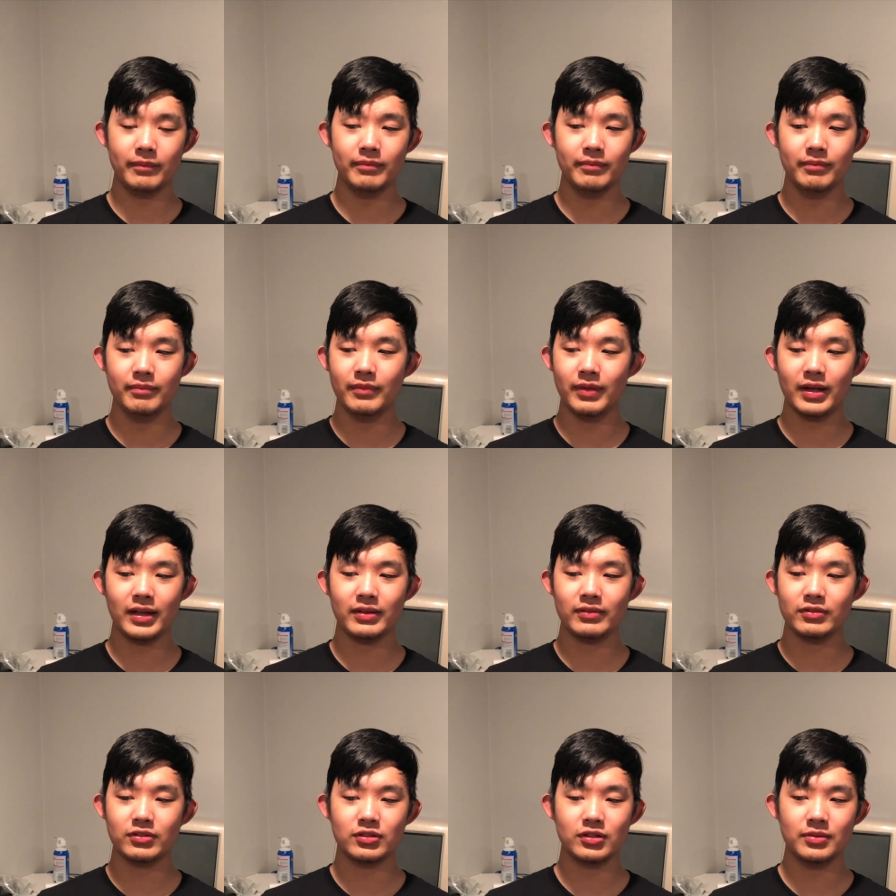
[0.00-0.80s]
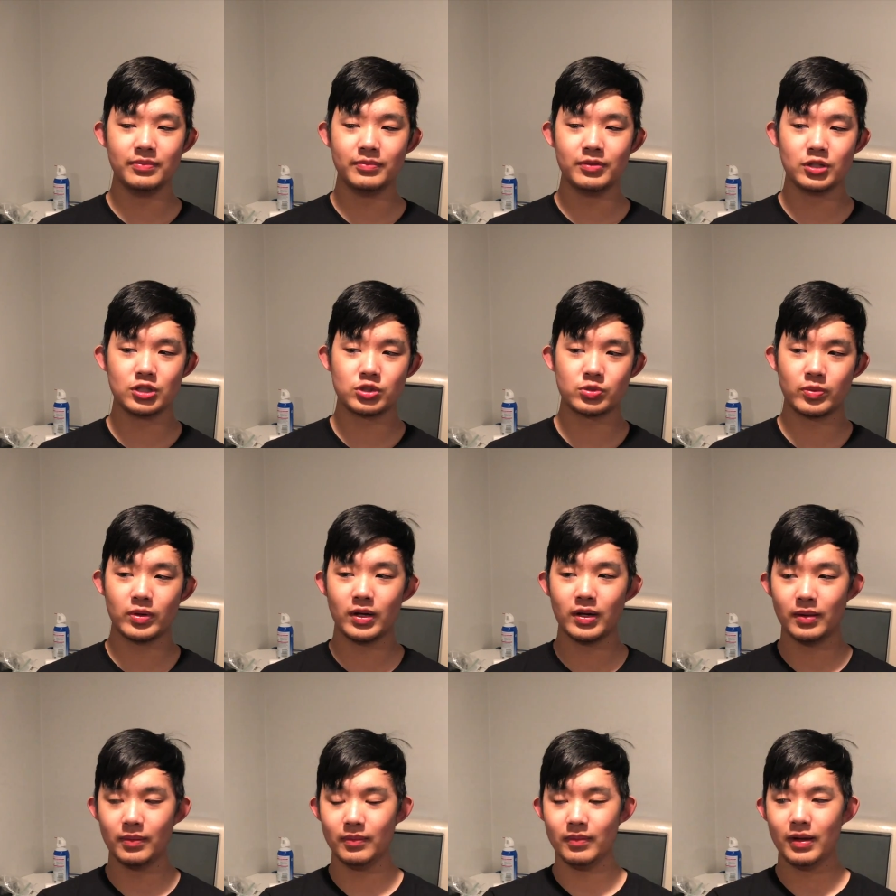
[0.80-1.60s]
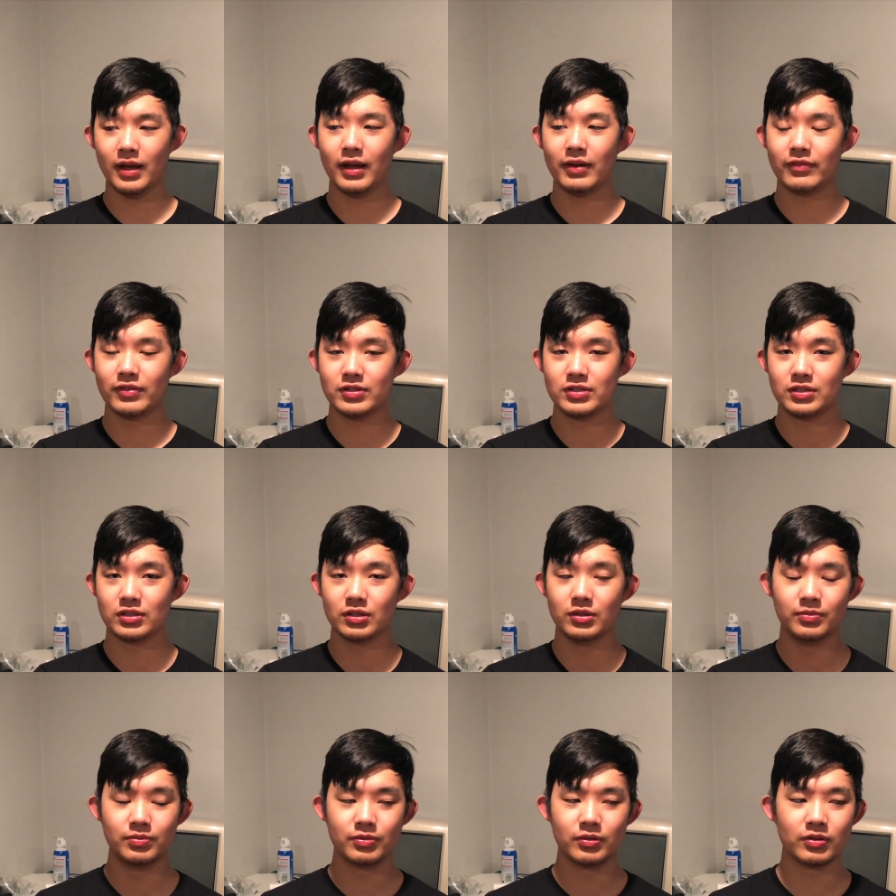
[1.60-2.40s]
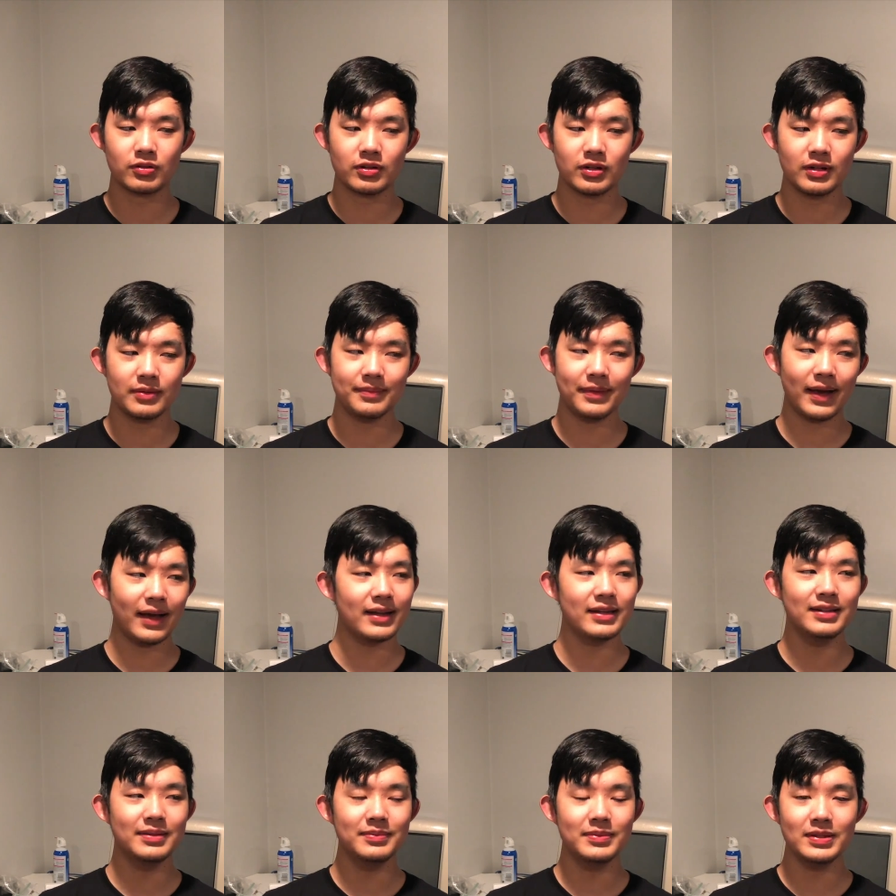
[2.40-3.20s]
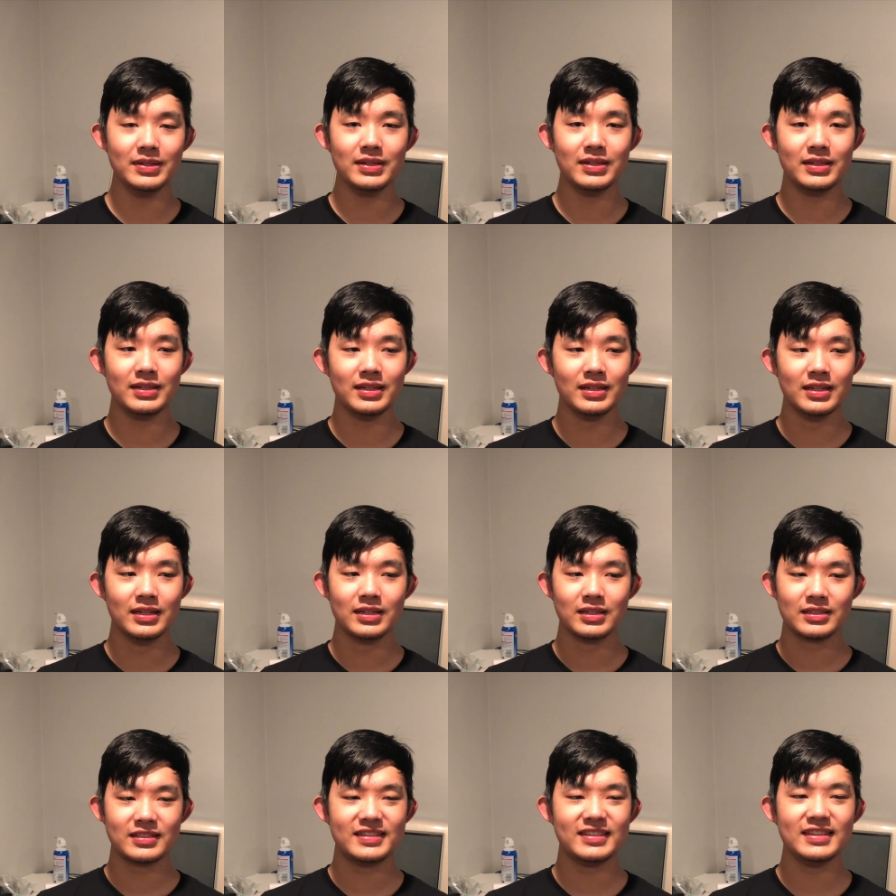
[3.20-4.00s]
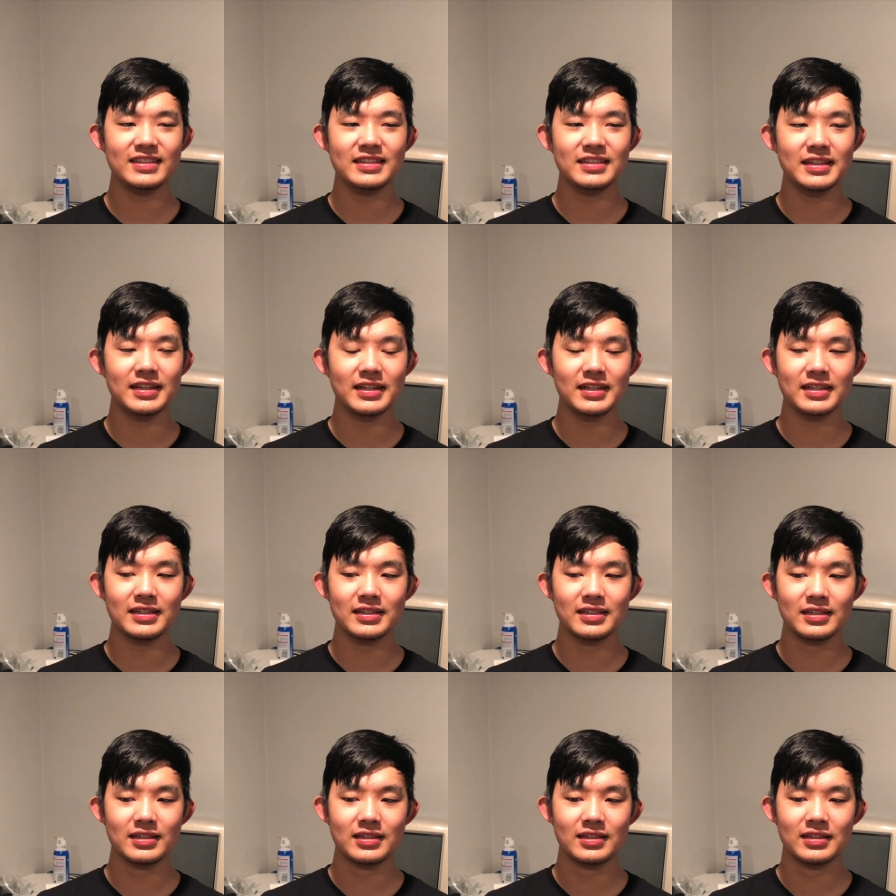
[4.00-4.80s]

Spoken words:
manual inputs where every single program had to be keyed in.